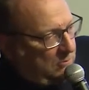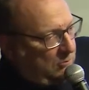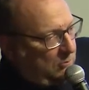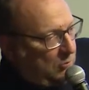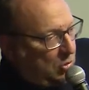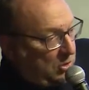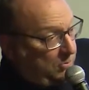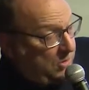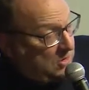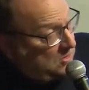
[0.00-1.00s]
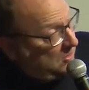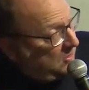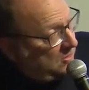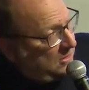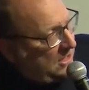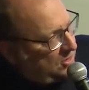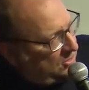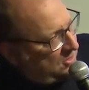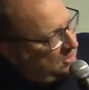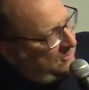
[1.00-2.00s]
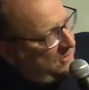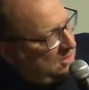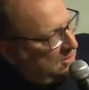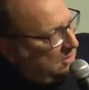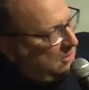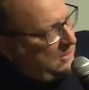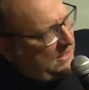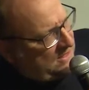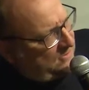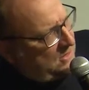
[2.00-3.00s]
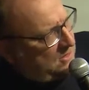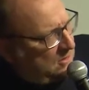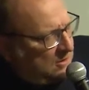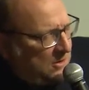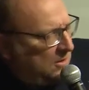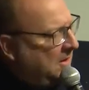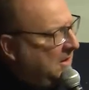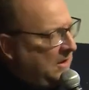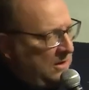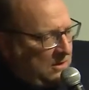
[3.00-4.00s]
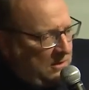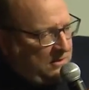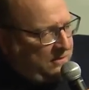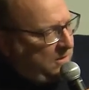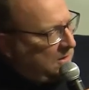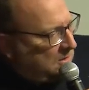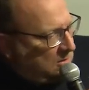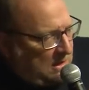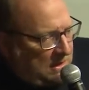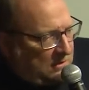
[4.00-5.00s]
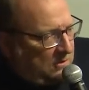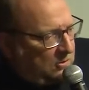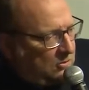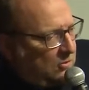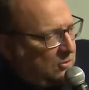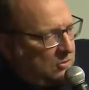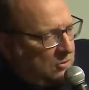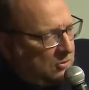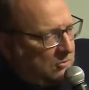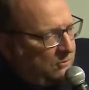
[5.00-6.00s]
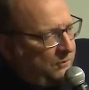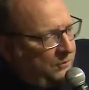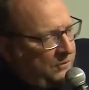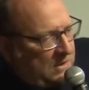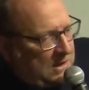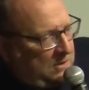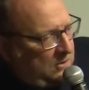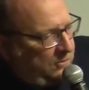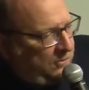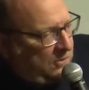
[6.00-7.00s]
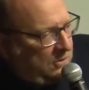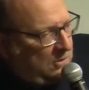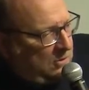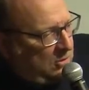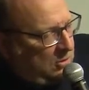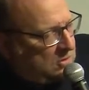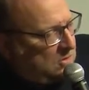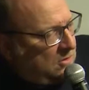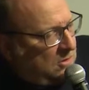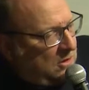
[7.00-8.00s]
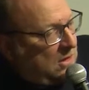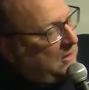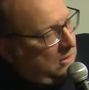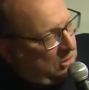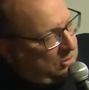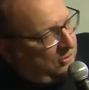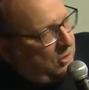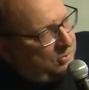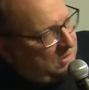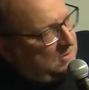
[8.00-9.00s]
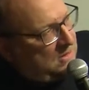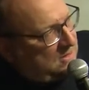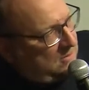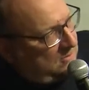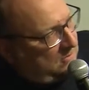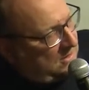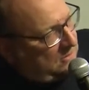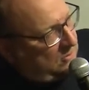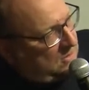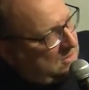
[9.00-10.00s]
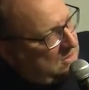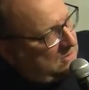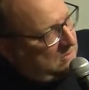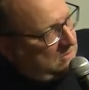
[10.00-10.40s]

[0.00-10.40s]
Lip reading: more personal connections, visceral, less visceral things connected to kind of also a lot of optimism that was,